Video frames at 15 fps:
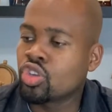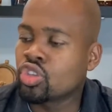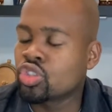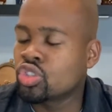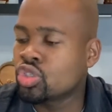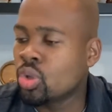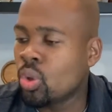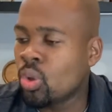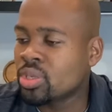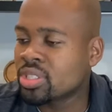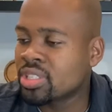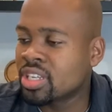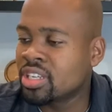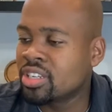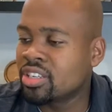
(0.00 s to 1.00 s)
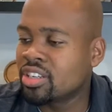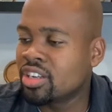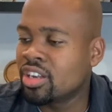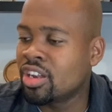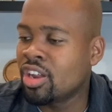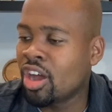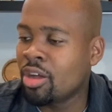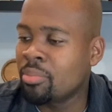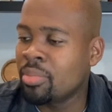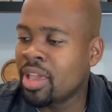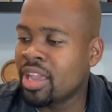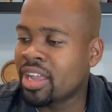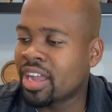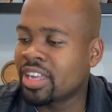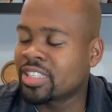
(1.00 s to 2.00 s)
toasted,
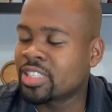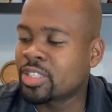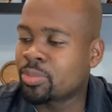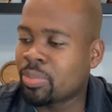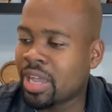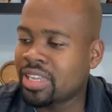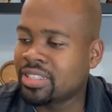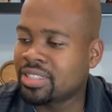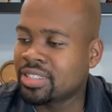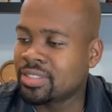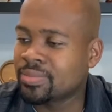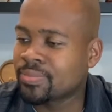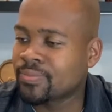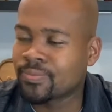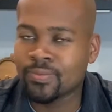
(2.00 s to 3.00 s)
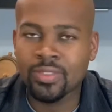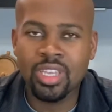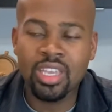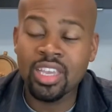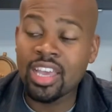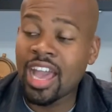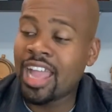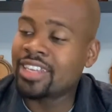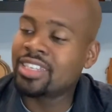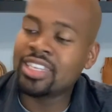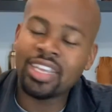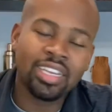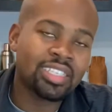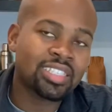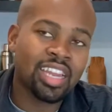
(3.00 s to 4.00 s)
nutmeg, and spicy. I did
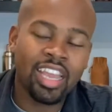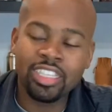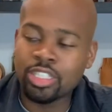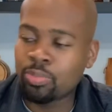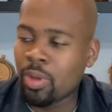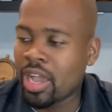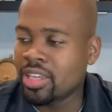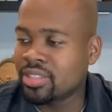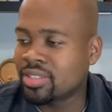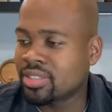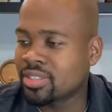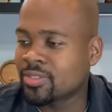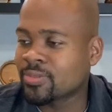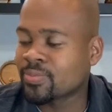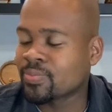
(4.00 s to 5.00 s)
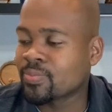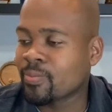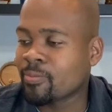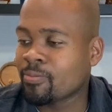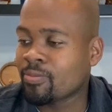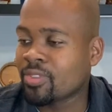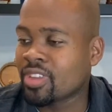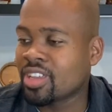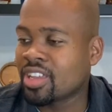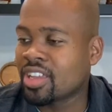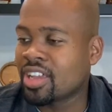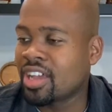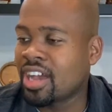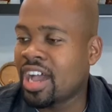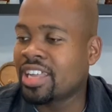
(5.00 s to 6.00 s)
get the slight spice.
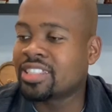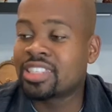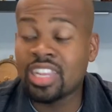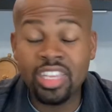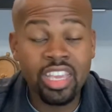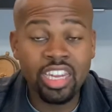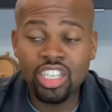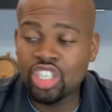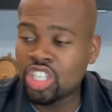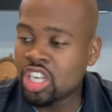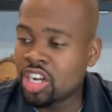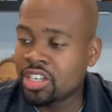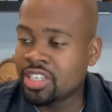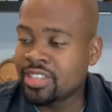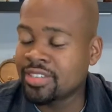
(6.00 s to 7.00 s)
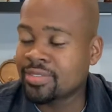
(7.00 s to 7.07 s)
I did get the sherry.